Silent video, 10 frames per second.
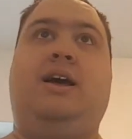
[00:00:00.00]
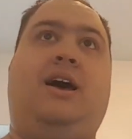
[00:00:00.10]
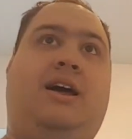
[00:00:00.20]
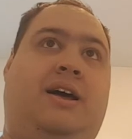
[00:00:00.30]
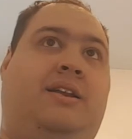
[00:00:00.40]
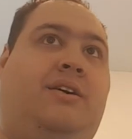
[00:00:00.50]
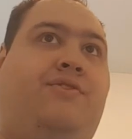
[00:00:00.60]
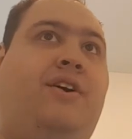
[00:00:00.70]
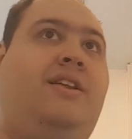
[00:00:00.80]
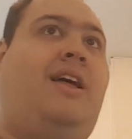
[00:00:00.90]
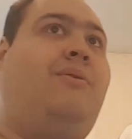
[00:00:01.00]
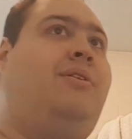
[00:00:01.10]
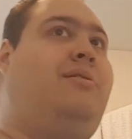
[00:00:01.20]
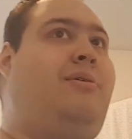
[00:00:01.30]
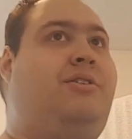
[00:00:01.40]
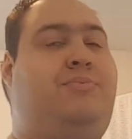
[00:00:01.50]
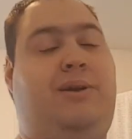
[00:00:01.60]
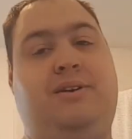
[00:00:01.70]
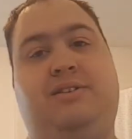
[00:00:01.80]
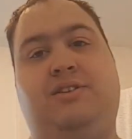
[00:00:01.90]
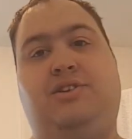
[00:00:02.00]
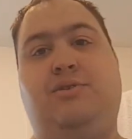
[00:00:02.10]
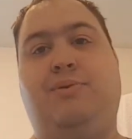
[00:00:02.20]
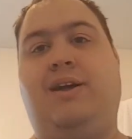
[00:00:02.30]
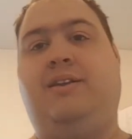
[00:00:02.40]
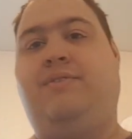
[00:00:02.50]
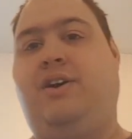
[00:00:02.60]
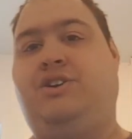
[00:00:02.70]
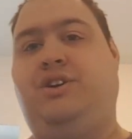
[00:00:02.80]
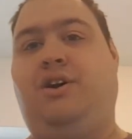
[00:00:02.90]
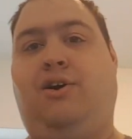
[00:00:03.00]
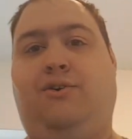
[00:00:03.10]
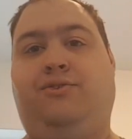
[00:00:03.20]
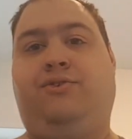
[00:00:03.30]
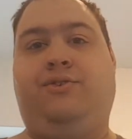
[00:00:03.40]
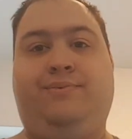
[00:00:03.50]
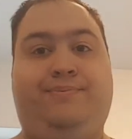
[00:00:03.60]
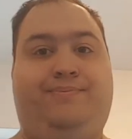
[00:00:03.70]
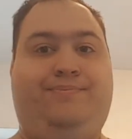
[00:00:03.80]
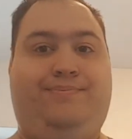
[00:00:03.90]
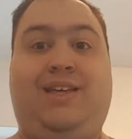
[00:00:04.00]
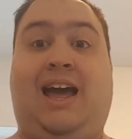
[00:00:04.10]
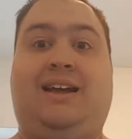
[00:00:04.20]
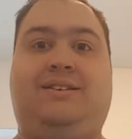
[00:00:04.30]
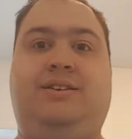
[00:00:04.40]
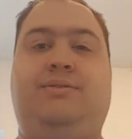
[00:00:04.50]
And I feared that one the most because the two-blader version of that